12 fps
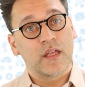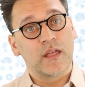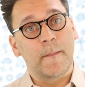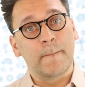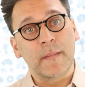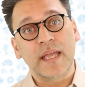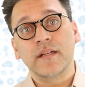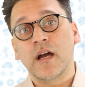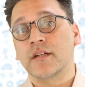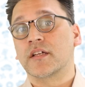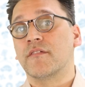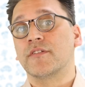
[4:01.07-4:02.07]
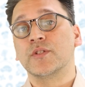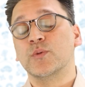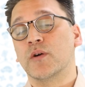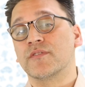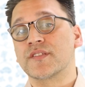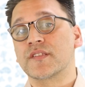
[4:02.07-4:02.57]
It may not cover you
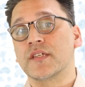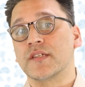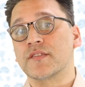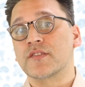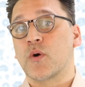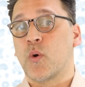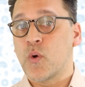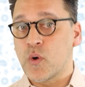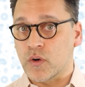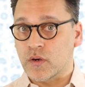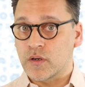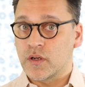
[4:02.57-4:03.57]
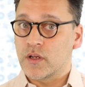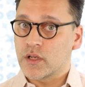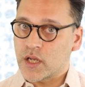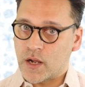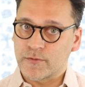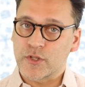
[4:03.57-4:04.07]
overseas, or
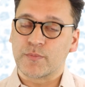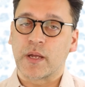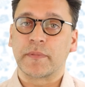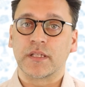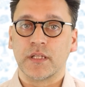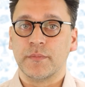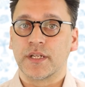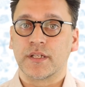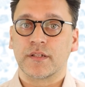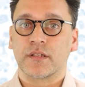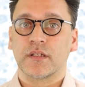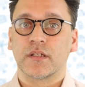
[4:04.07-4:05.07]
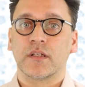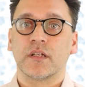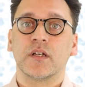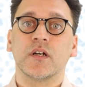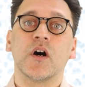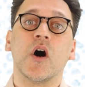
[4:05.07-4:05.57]
coverage might be limited.
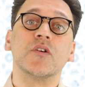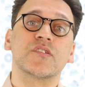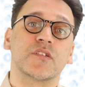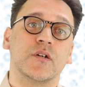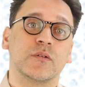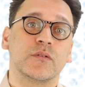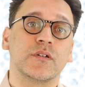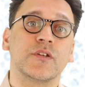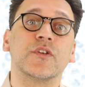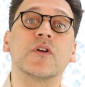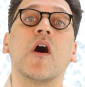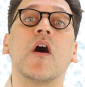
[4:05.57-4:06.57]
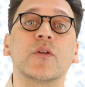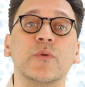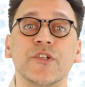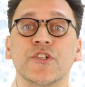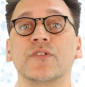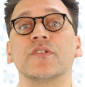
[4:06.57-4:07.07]
Also, your auto
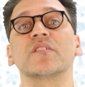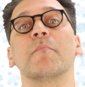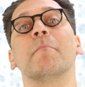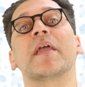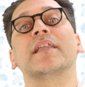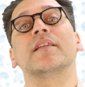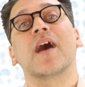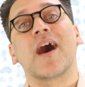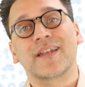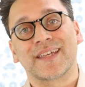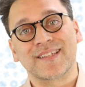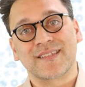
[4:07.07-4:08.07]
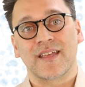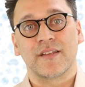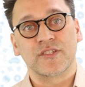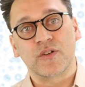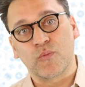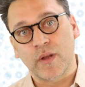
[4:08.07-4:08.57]
insurance may not
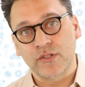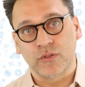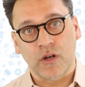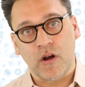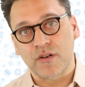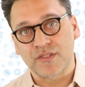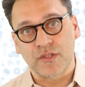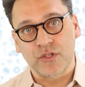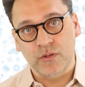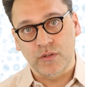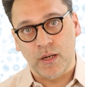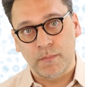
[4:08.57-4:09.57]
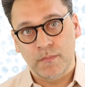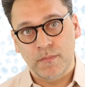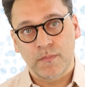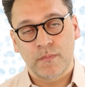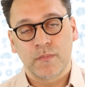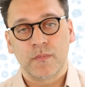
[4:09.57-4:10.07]
extend to rental cars in Europe.
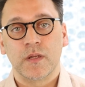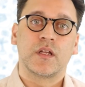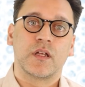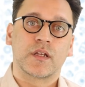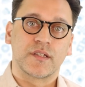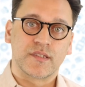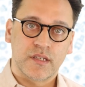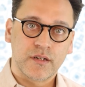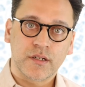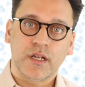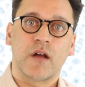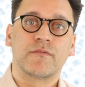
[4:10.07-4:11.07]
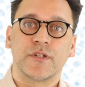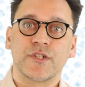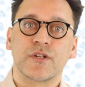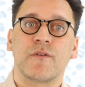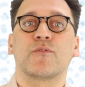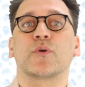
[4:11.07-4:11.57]
Consider
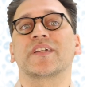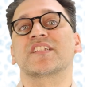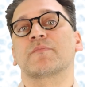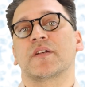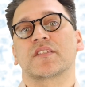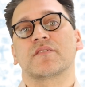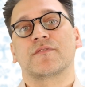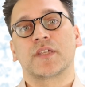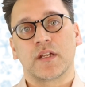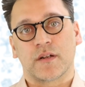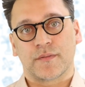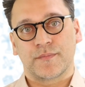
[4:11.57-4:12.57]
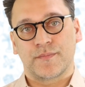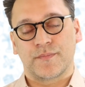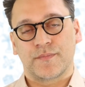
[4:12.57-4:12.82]
coverage for expensive gear.